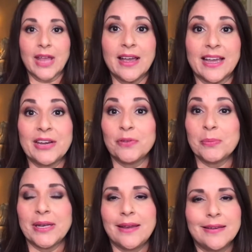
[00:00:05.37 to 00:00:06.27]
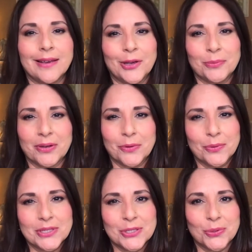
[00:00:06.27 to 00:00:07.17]
Hi everybody, I hope
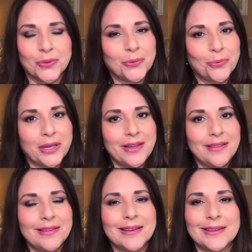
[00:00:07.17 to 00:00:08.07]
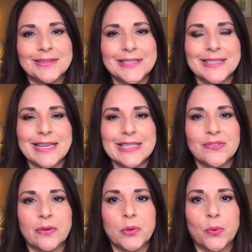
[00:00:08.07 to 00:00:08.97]
everyone's doing well. Well, today is
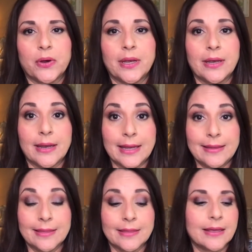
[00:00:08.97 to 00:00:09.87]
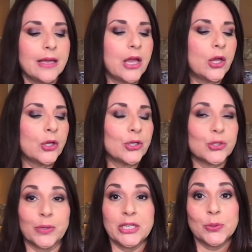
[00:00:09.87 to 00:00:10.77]
February 9th,
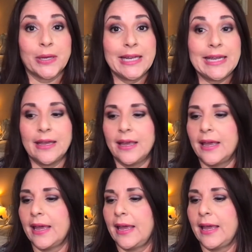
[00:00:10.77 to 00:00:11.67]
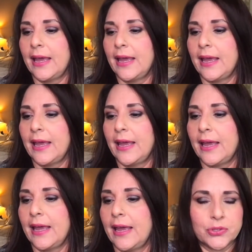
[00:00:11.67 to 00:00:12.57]
2020,
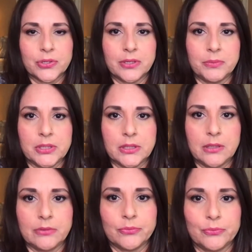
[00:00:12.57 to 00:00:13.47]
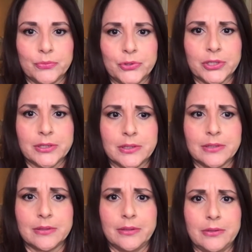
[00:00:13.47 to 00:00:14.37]
and let me see, adjust
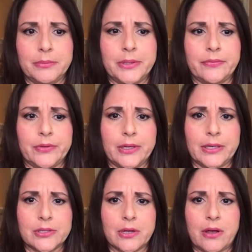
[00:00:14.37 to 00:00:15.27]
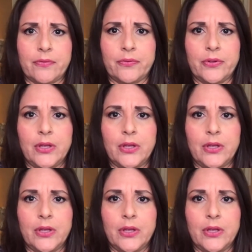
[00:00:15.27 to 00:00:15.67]
this a little bit, I feel like it's off.